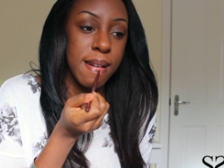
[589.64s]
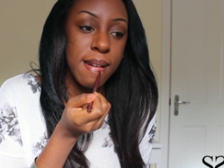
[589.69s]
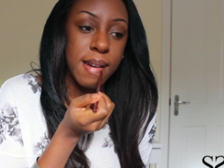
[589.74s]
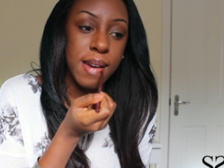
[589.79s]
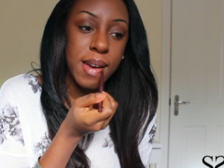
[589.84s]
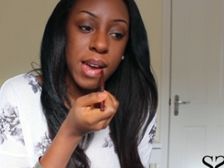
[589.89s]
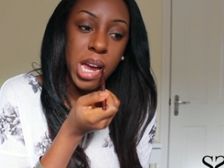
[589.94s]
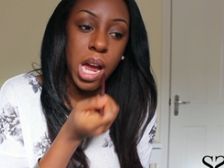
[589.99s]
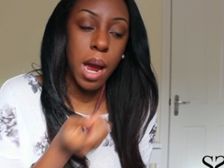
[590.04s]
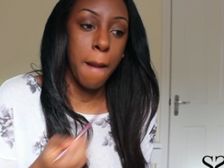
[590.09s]

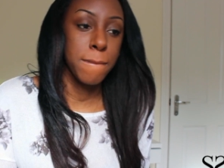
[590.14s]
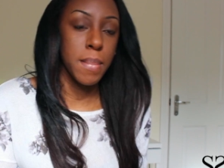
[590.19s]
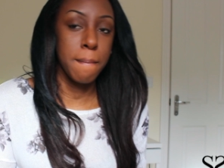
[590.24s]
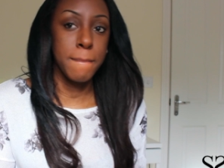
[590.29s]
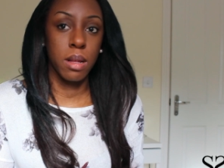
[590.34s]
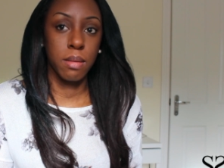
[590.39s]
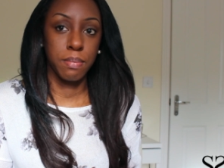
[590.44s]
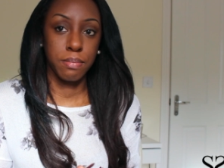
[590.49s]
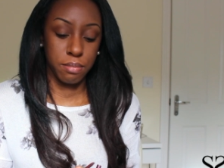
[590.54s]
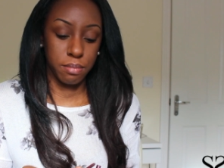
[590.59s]
And I do
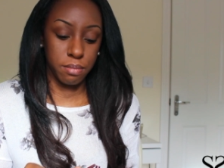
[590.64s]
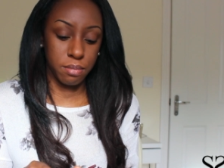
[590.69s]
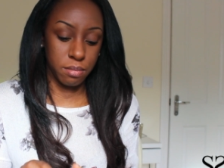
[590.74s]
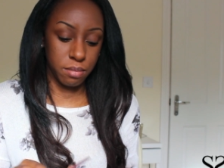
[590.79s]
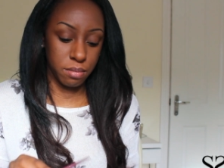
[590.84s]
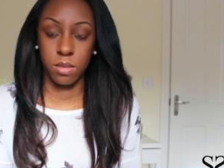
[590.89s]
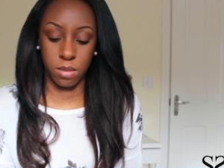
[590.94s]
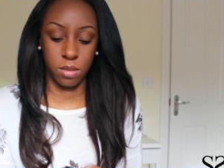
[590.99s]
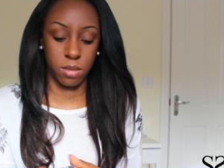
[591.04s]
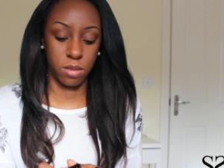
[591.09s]
this on
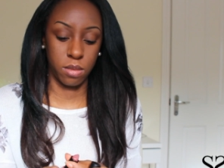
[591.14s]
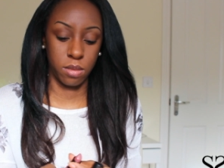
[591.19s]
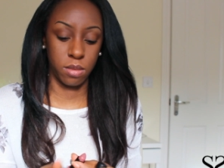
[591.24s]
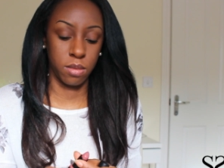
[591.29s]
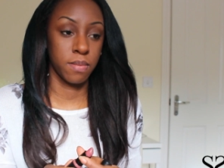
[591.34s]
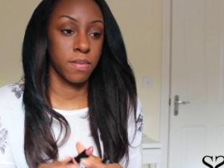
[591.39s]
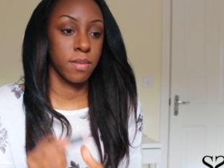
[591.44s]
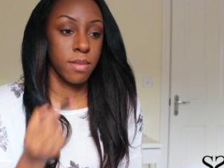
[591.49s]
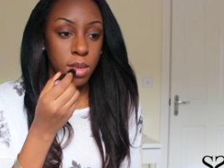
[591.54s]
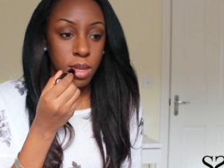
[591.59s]
top
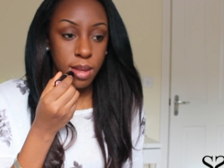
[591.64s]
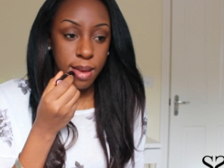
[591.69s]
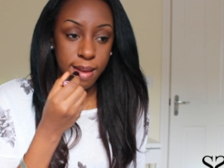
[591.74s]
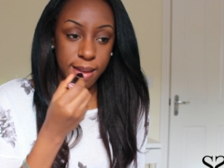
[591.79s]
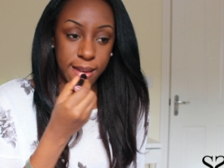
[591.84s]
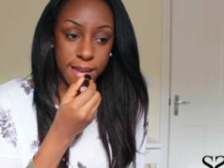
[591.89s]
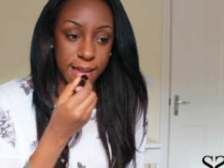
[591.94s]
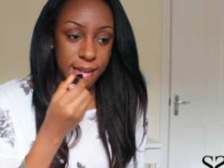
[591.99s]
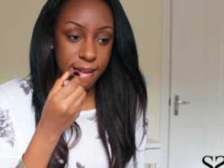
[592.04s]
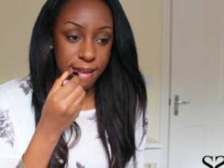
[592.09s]
of
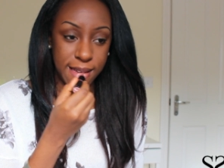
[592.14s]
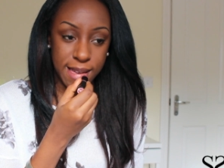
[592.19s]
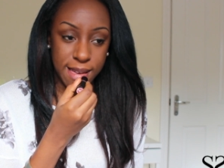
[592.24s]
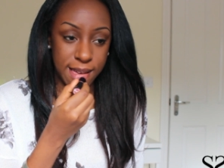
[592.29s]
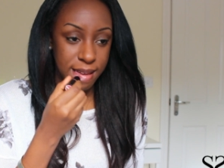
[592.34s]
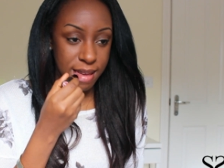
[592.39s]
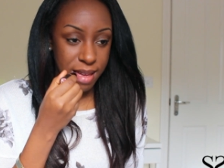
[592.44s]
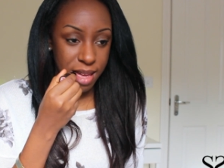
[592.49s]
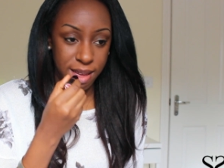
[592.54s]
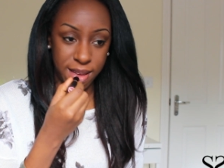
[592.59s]
my
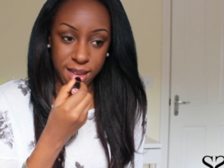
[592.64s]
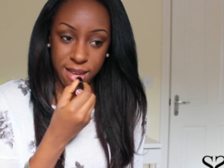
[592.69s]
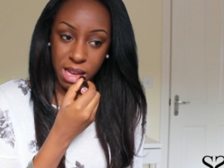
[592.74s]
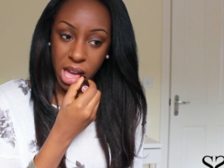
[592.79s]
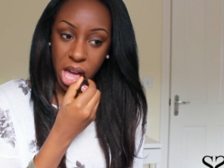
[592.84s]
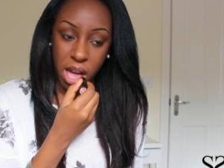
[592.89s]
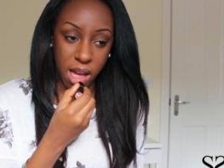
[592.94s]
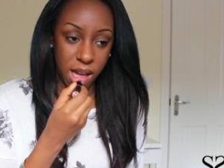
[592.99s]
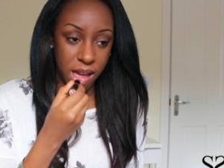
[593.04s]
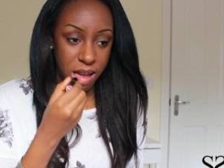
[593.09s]

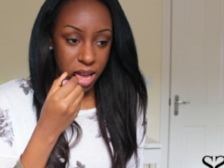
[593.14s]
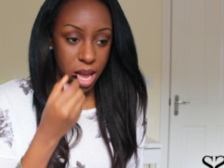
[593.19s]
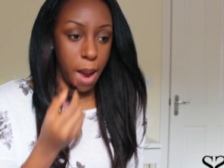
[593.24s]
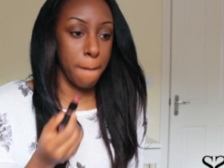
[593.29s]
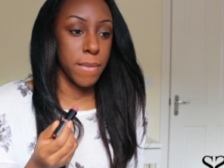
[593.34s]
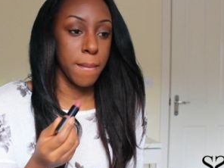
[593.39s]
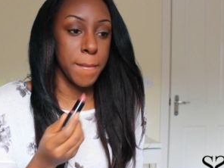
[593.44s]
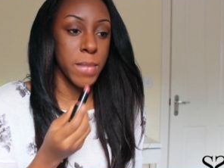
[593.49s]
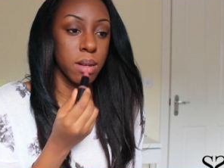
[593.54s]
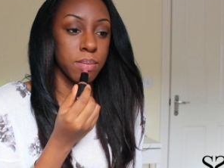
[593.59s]
Vaseline
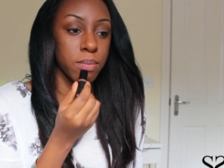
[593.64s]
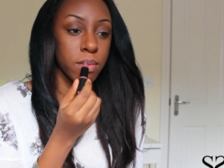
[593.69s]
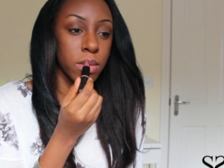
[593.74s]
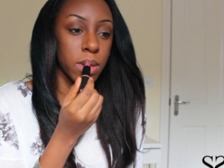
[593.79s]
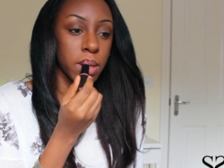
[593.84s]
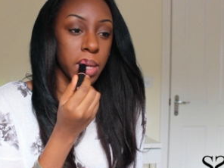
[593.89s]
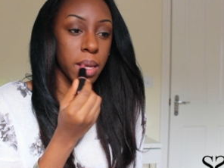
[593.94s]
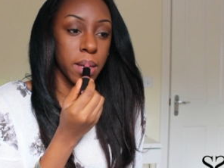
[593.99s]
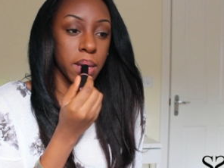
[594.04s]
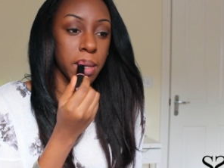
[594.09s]
just
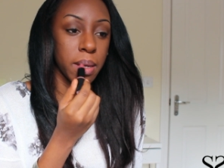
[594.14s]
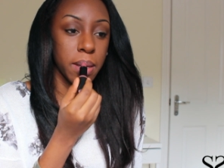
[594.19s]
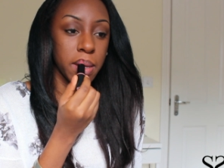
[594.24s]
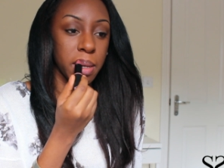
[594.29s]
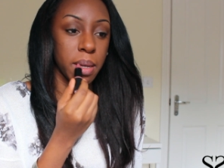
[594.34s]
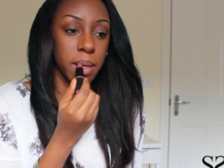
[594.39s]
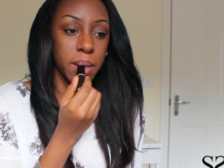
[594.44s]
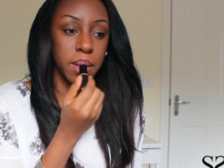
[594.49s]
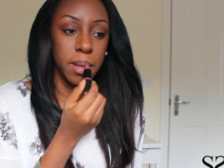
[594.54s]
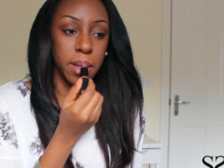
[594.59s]
because
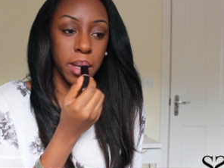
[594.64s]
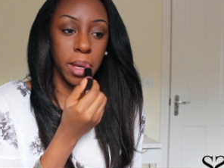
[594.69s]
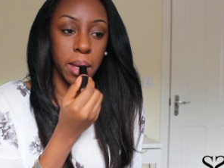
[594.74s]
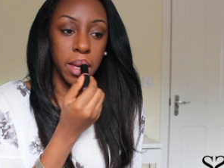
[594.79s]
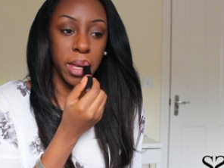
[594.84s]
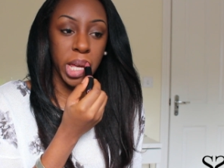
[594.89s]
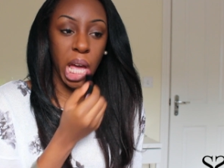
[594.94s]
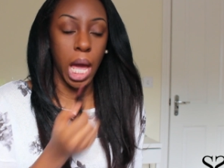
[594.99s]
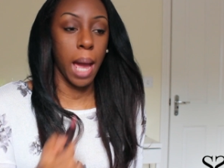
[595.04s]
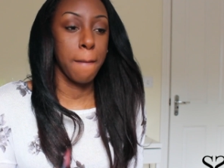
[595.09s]
it just
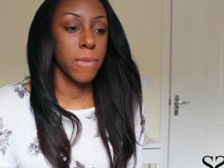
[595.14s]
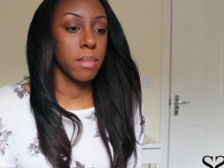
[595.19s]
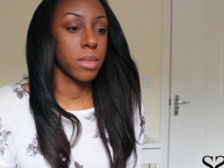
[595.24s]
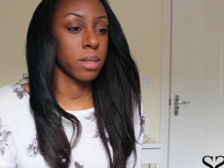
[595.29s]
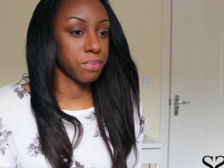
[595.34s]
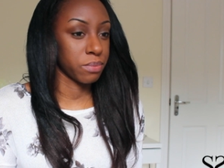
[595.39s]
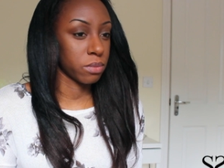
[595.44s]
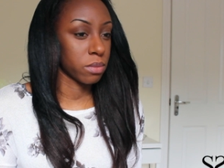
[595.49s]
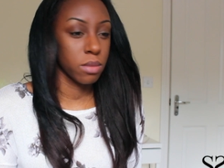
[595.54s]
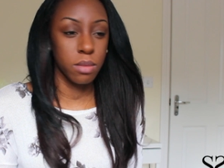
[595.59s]
creates a bit more
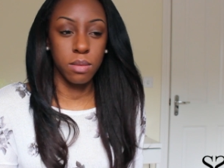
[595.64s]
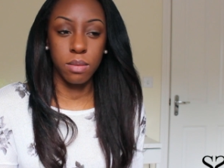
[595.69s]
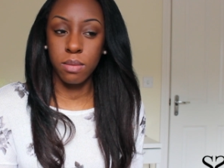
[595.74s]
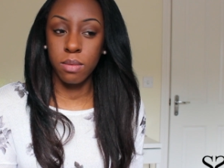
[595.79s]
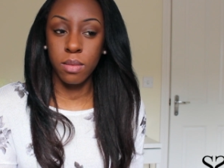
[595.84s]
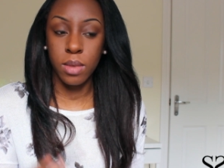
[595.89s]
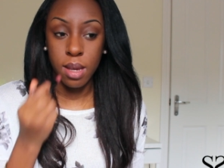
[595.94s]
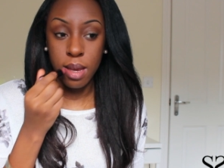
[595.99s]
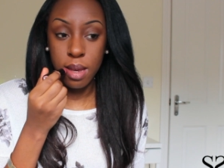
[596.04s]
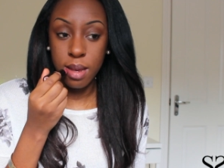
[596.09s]
of a
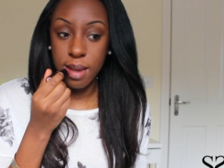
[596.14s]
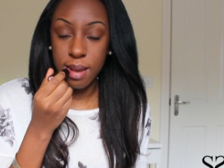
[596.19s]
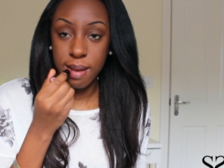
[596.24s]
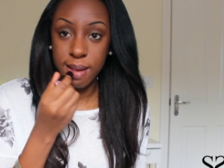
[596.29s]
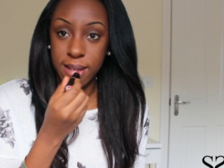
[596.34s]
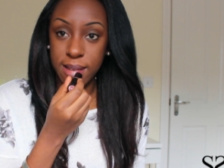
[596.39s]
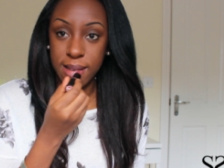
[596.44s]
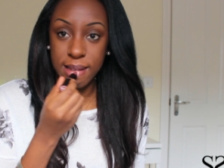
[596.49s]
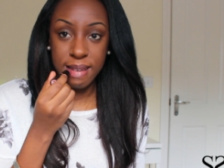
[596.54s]
natural look.